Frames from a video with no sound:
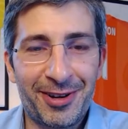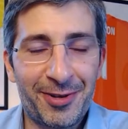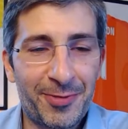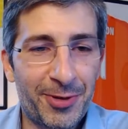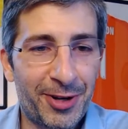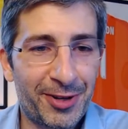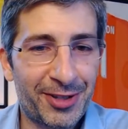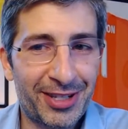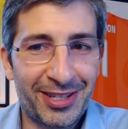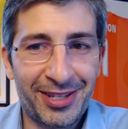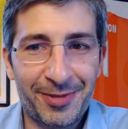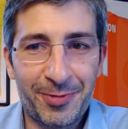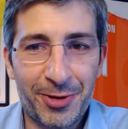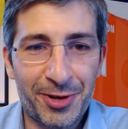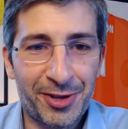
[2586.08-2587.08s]

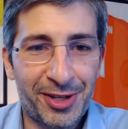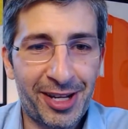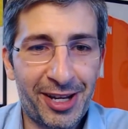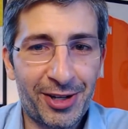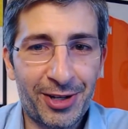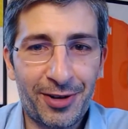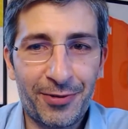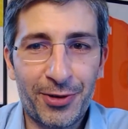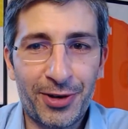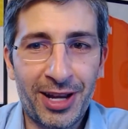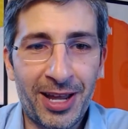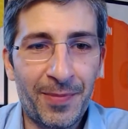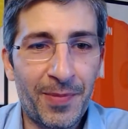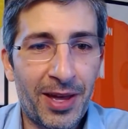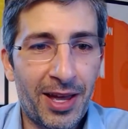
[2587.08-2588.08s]
the pronunciation of your
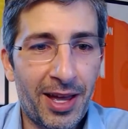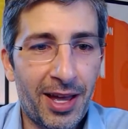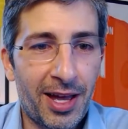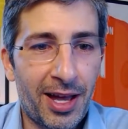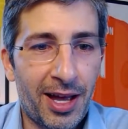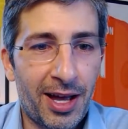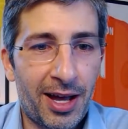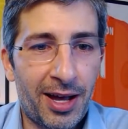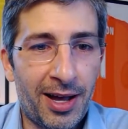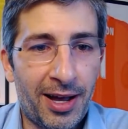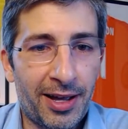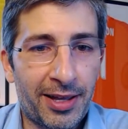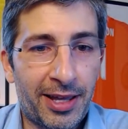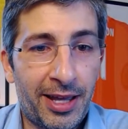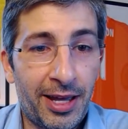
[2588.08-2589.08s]
name.
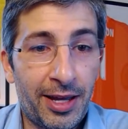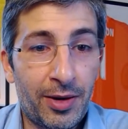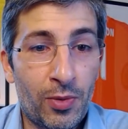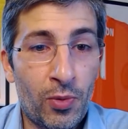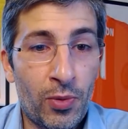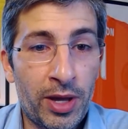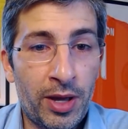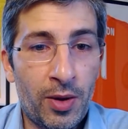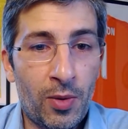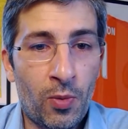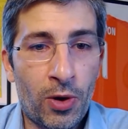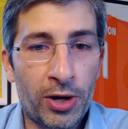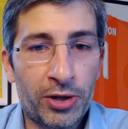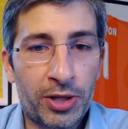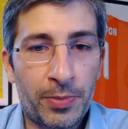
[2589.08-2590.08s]
Can we
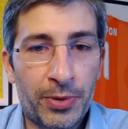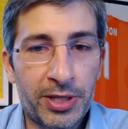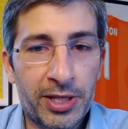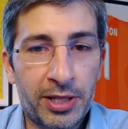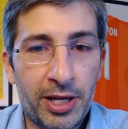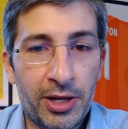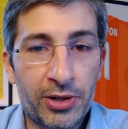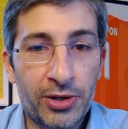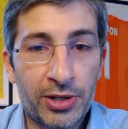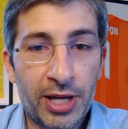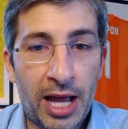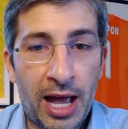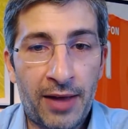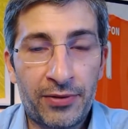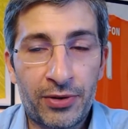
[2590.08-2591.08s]
watch the presentations
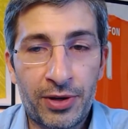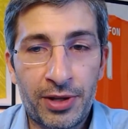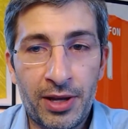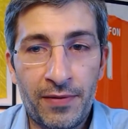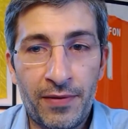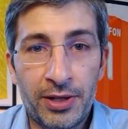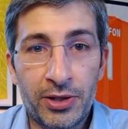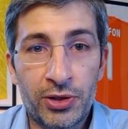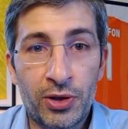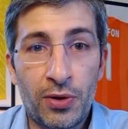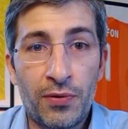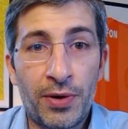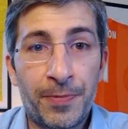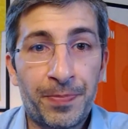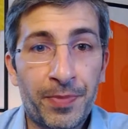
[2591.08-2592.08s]
after the event is
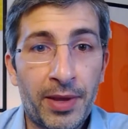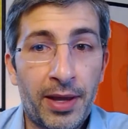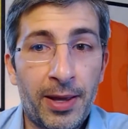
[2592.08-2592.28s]
over?